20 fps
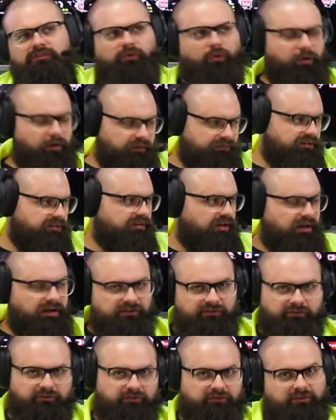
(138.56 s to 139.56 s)
or if the
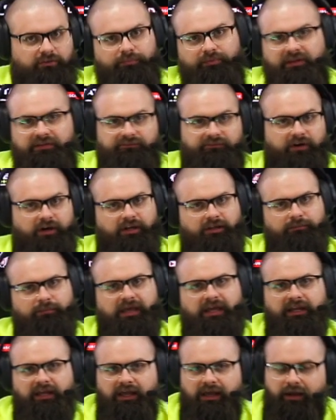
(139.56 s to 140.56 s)
tenants are just complete fucking
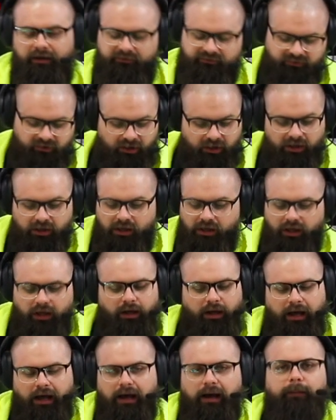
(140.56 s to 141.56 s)
maniacs.
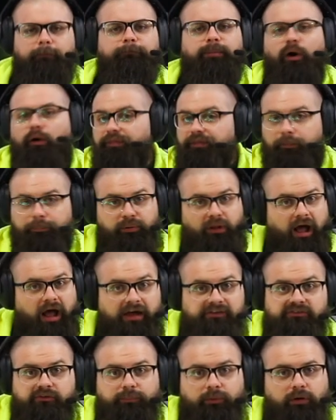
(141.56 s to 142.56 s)
Both are
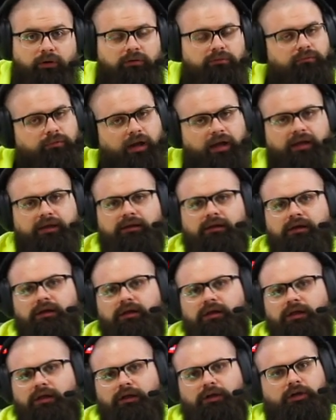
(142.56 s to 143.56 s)
plausible, right?
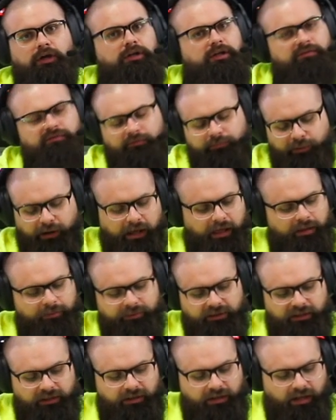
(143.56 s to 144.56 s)
It could even probably
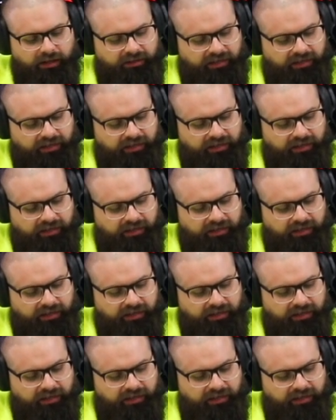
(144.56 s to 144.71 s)
be a